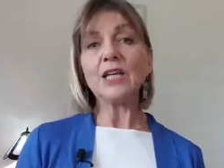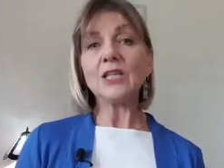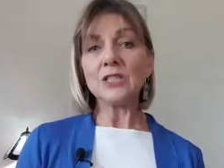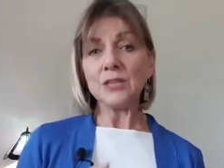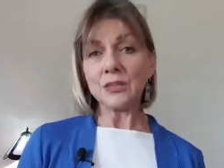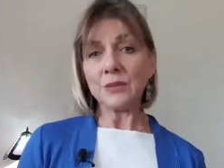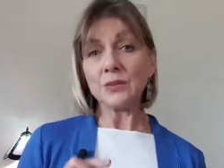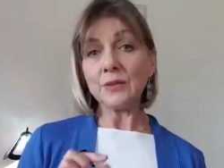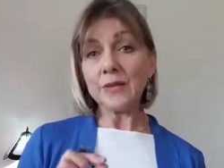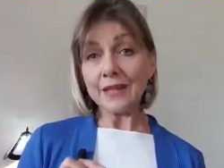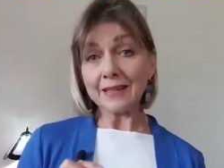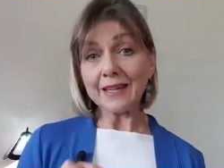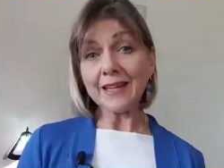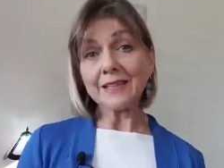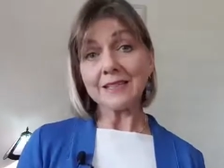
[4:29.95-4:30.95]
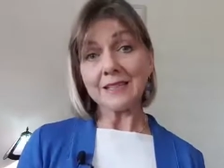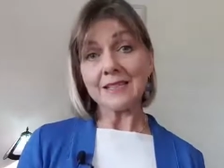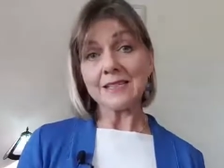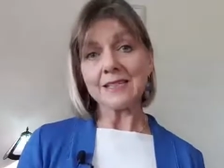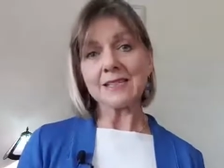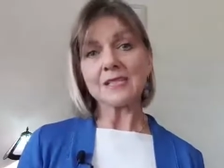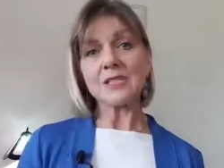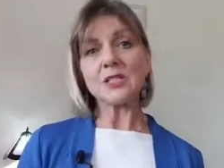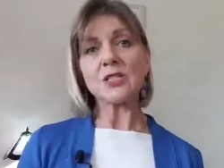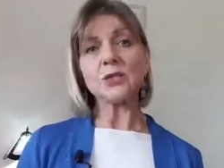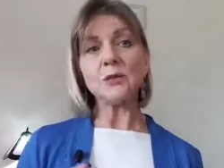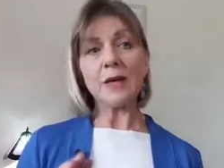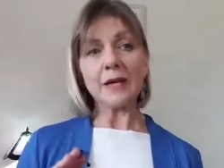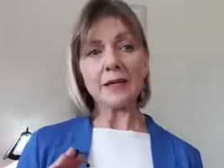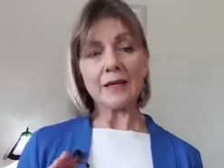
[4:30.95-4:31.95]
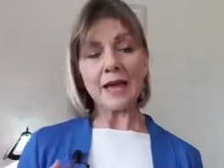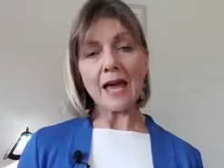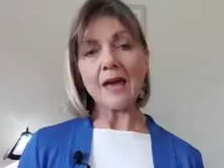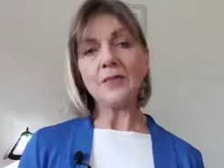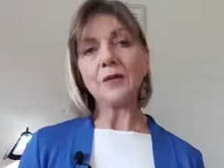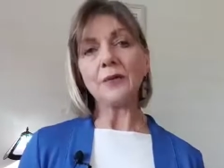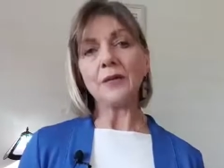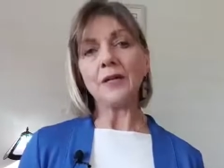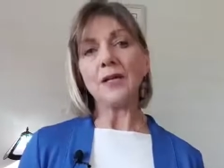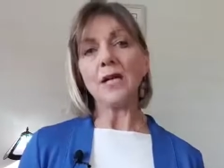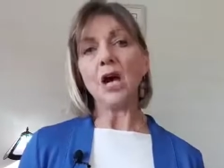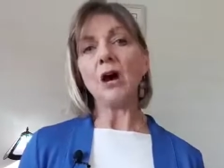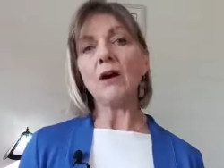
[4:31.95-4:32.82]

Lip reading: to, now get this, to a gathering